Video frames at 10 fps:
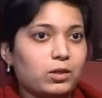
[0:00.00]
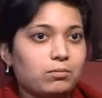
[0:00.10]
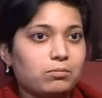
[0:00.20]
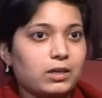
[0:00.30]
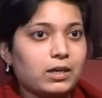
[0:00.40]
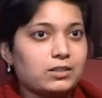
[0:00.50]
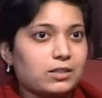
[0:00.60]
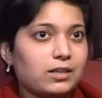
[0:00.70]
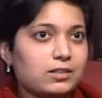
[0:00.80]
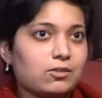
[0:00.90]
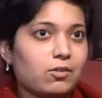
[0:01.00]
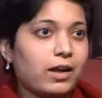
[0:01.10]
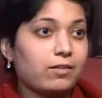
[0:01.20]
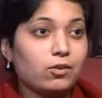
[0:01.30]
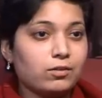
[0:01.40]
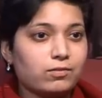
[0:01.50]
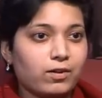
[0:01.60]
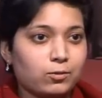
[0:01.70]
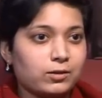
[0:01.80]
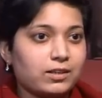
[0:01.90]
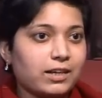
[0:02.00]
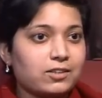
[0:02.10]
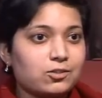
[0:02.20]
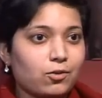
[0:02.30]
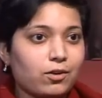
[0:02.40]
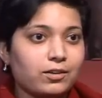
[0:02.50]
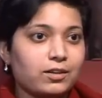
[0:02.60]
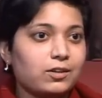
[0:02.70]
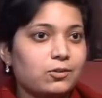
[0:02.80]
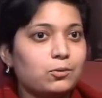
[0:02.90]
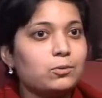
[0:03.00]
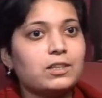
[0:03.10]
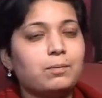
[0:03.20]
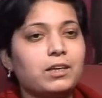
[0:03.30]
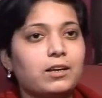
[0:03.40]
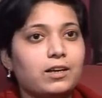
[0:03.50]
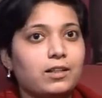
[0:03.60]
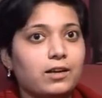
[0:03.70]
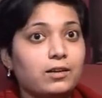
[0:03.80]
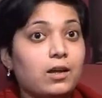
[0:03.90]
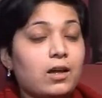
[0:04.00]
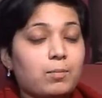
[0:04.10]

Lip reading: well, I've not found it extraordinary to do something like that.